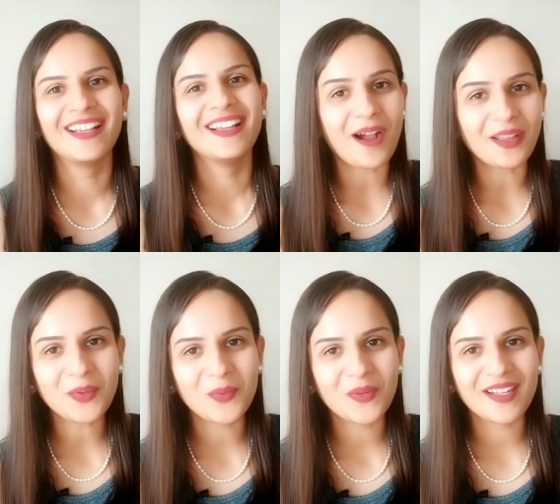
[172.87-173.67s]

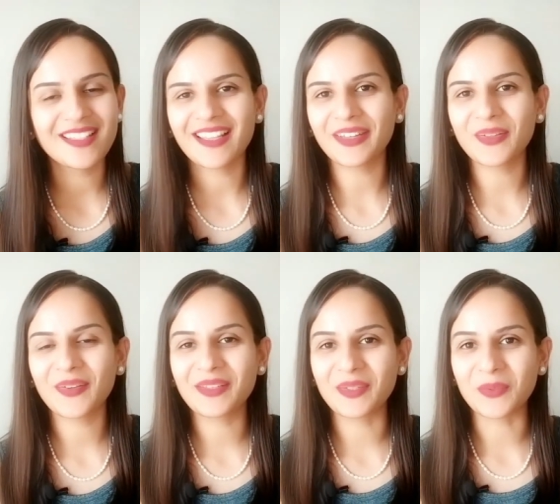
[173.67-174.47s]
Other words that you can
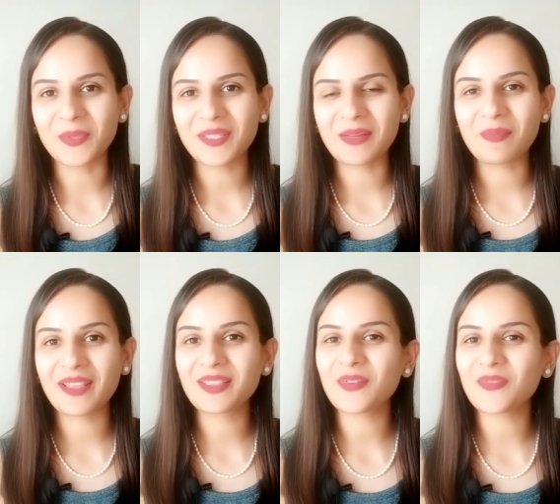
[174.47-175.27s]
use in place
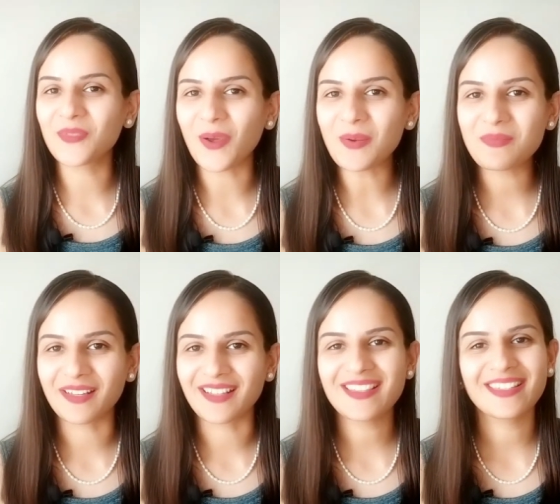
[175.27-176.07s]
of
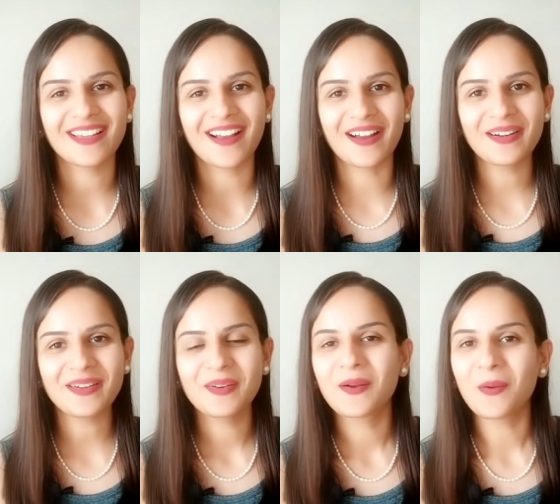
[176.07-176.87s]
nonplussed are
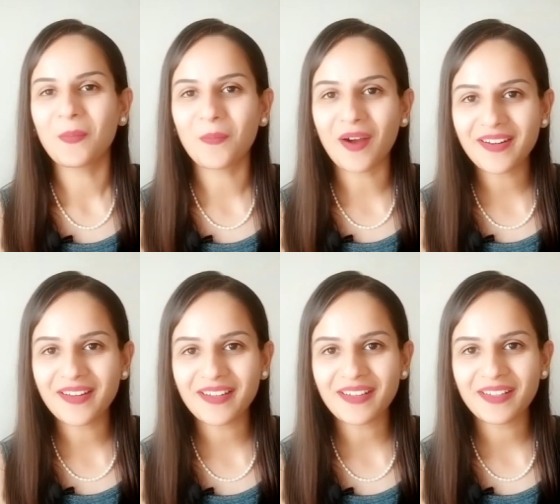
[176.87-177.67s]

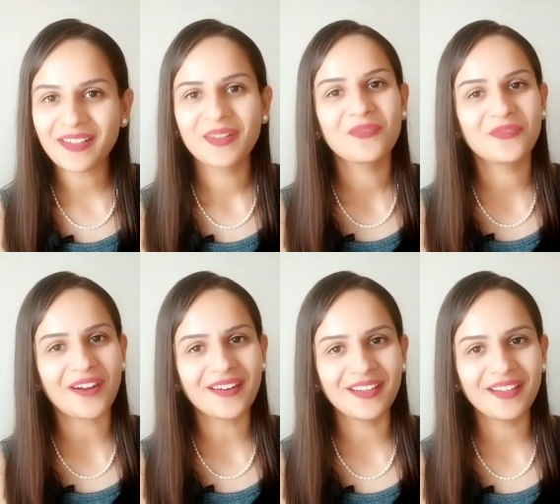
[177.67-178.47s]
muddled,
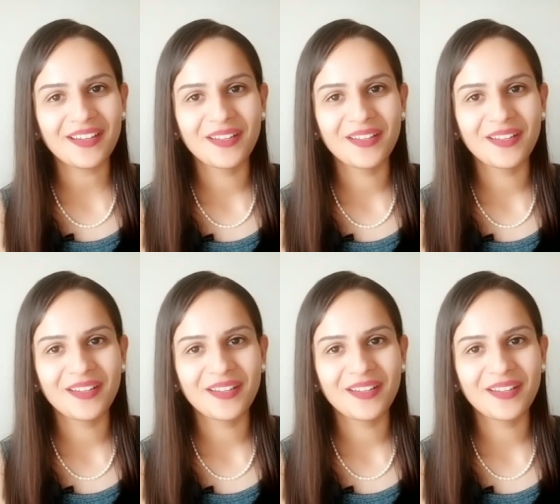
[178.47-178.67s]
fuddled,